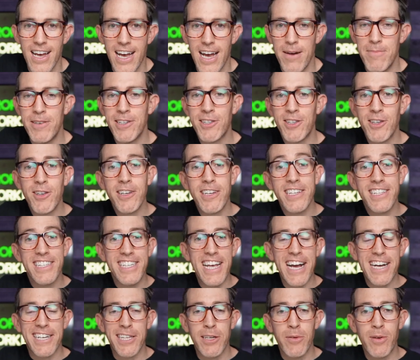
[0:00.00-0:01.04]
I'm gonna show you
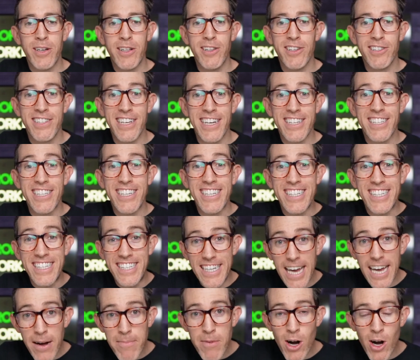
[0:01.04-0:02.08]
exactly what it looks like to
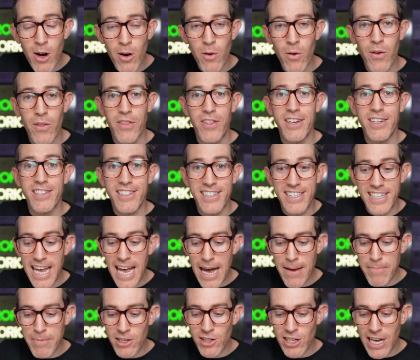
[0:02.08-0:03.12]
demo the
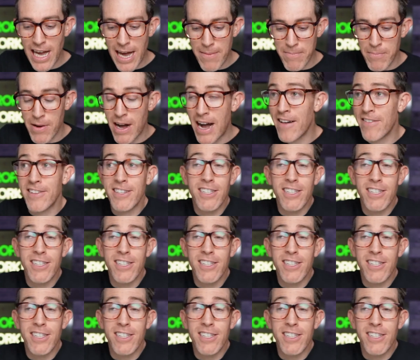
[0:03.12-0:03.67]
ZappyChat bot.